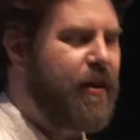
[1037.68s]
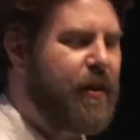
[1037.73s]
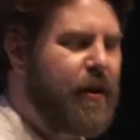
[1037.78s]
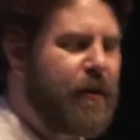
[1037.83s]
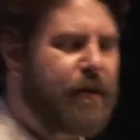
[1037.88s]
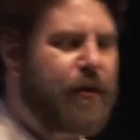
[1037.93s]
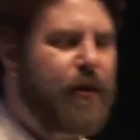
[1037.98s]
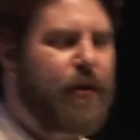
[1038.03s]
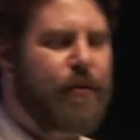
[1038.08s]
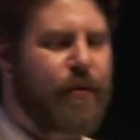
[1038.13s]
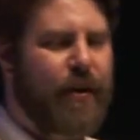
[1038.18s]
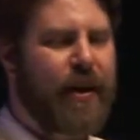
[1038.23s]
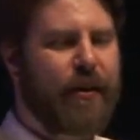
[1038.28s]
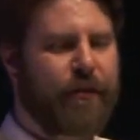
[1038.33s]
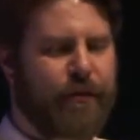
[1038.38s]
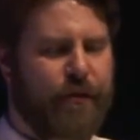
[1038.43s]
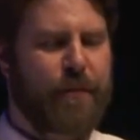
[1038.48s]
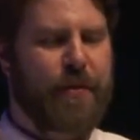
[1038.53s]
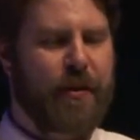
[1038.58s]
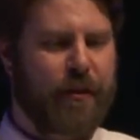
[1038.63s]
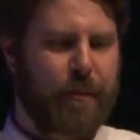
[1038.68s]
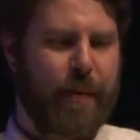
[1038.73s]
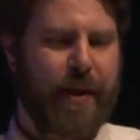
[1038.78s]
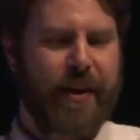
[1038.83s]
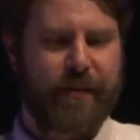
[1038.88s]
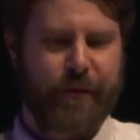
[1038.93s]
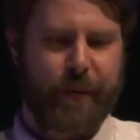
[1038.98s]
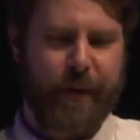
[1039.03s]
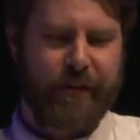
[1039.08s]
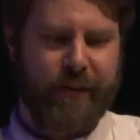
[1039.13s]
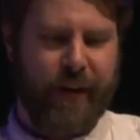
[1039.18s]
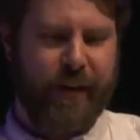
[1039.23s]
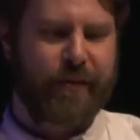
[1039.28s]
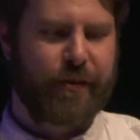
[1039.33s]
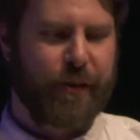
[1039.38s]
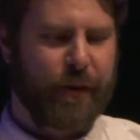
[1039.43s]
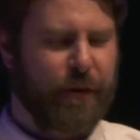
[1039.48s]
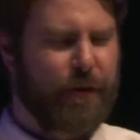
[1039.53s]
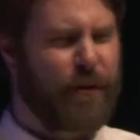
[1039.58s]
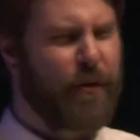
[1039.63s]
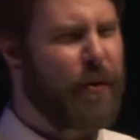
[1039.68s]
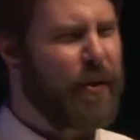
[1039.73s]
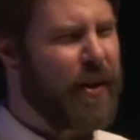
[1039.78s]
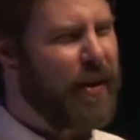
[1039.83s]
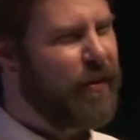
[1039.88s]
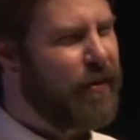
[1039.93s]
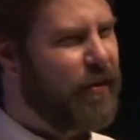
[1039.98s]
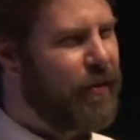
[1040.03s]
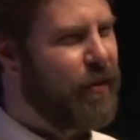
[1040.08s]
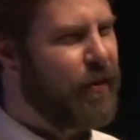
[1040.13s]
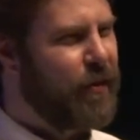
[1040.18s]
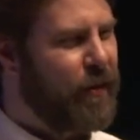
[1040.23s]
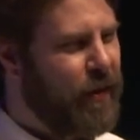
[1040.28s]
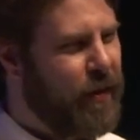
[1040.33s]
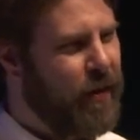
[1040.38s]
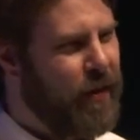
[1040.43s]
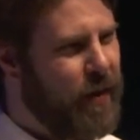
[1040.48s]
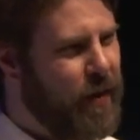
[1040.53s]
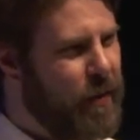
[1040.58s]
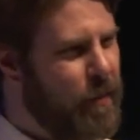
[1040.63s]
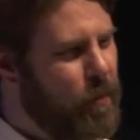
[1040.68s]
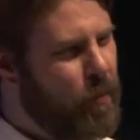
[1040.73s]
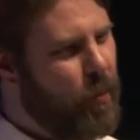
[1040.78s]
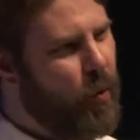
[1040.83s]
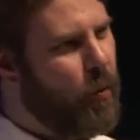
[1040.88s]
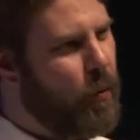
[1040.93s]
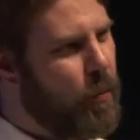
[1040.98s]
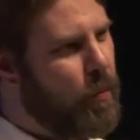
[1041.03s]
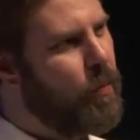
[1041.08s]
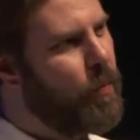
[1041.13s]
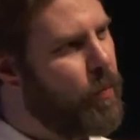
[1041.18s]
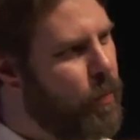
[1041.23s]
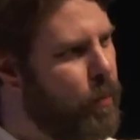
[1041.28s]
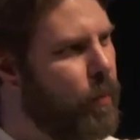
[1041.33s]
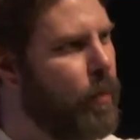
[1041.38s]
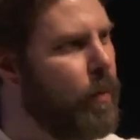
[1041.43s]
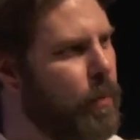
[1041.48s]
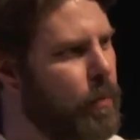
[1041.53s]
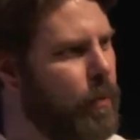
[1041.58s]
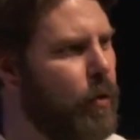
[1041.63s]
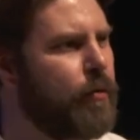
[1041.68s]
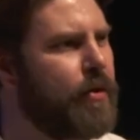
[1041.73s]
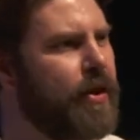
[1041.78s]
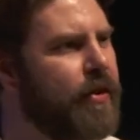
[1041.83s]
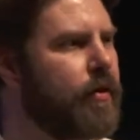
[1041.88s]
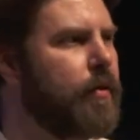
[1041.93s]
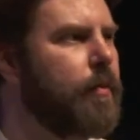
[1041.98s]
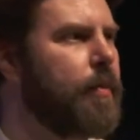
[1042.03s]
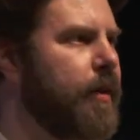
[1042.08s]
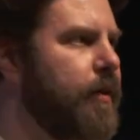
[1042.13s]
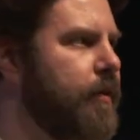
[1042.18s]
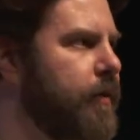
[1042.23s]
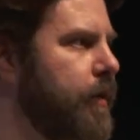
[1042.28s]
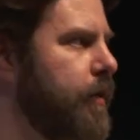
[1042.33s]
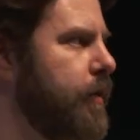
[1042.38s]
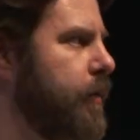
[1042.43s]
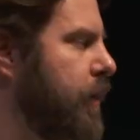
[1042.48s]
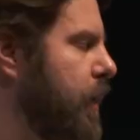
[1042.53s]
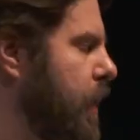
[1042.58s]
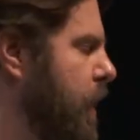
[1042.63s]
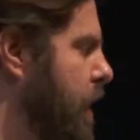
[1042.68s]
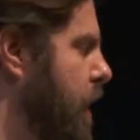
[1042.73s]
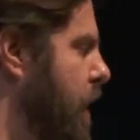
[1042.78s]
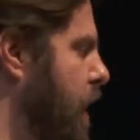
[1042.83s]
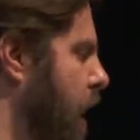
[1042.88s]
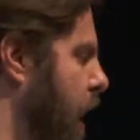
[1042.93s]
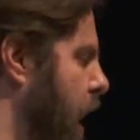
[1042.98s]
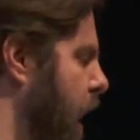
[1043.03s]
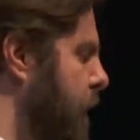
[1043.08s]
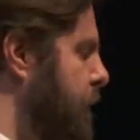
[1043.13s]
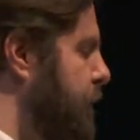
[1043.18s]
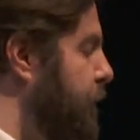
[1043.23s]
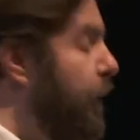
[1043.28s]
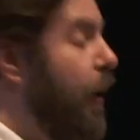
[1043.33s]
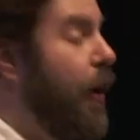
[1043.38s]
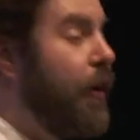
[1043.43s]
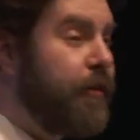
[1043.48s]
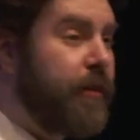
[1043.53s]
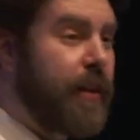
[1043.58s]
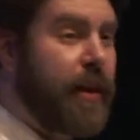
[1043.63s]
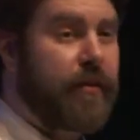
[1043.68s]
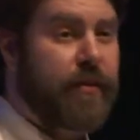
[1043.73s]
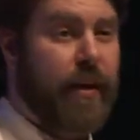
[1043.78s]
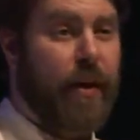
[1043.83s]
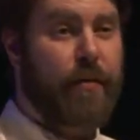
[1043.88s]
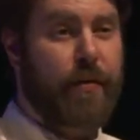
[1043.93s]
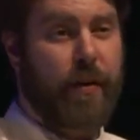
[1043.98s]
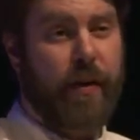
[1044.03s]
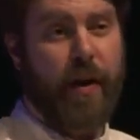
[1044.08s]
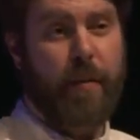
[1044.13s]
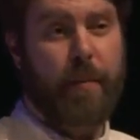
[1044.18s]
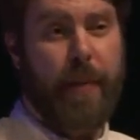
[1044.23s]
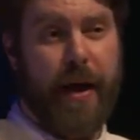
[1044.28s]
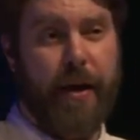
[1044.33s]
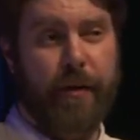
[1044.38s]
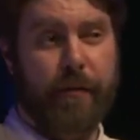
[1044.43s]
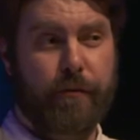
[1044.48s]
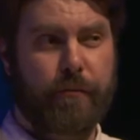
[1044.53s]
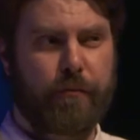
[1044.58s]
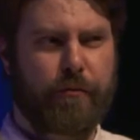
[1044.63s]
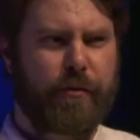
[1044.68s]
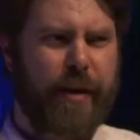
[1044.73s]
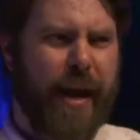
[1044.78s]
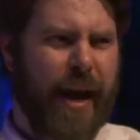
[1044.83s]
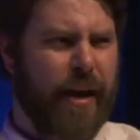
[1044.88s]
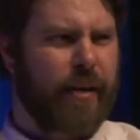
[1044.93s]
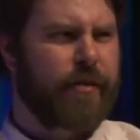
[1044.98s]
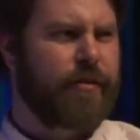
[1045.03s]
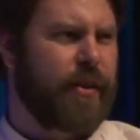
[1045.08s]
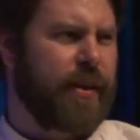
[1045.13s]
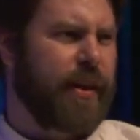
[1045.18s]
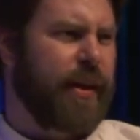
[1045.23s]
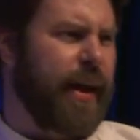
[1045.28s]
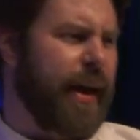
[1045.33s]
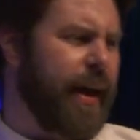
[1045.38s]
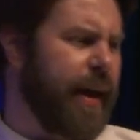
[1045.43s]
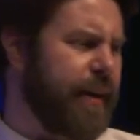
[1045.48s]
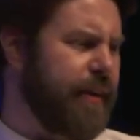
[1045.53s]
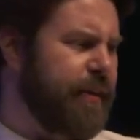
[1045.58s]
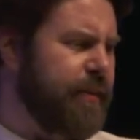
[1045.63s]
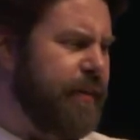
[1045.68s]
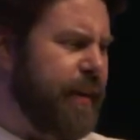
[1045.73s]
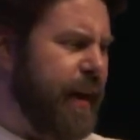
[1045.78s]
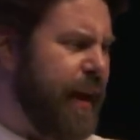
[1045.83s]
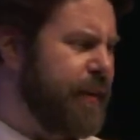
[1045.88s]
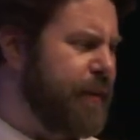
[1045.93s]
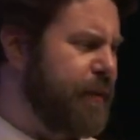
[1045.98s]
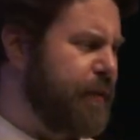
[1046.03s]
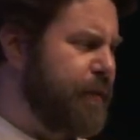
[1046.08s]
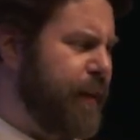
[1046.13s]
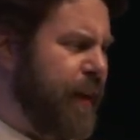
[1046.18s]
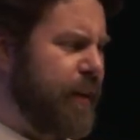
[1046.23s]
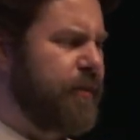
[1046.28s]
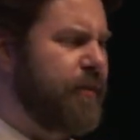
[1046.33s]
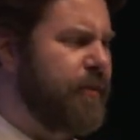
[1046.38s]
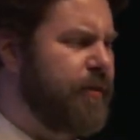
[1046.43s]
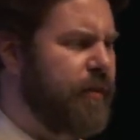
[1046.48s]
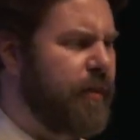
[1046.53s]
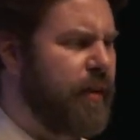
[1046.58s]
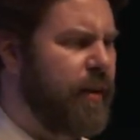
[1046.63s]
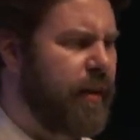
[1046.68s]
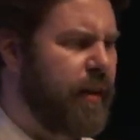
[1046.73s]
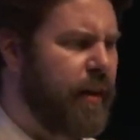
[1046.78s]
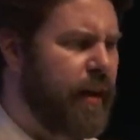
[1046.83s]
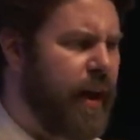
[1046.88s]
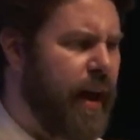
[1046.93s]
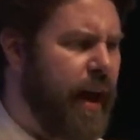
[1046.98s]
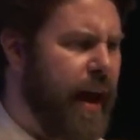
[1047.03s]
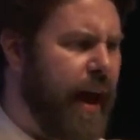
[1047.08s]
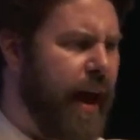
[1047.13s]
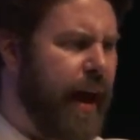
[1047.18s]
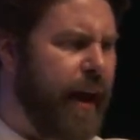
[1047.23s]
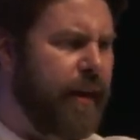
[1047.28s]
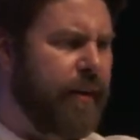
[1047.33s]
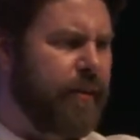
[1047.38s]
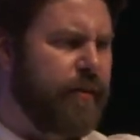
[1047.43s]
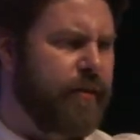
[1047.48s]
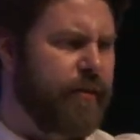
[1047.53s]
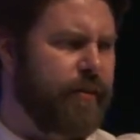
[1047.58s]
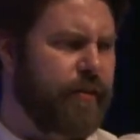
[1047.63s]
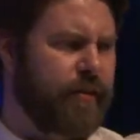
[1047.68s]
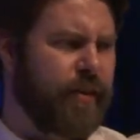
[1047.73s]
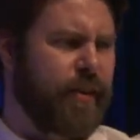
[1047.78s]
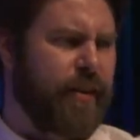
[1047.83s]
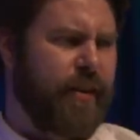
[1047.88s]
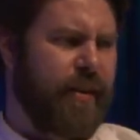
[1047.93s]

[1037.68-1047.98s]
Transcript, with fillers: there are a few things from this piece which I took forward into uh, more, more recent pieces. Uh, firstly, is that thing about reality and, and fantasy and,